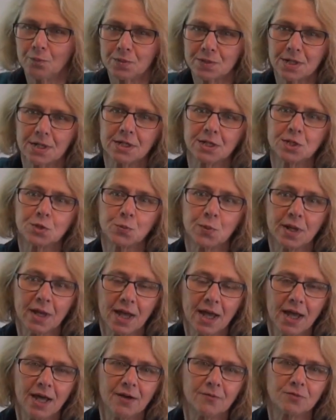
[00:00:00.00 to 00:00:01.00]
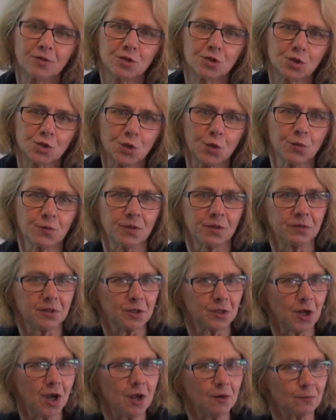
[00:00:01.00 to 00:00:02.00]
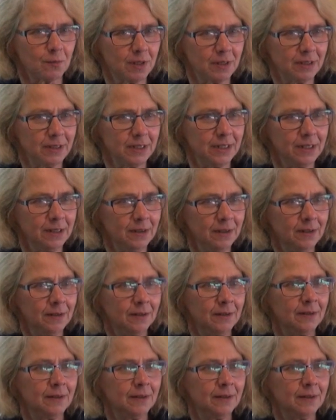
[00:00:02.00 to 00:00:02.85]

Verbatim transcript: studies we have to show that they're not really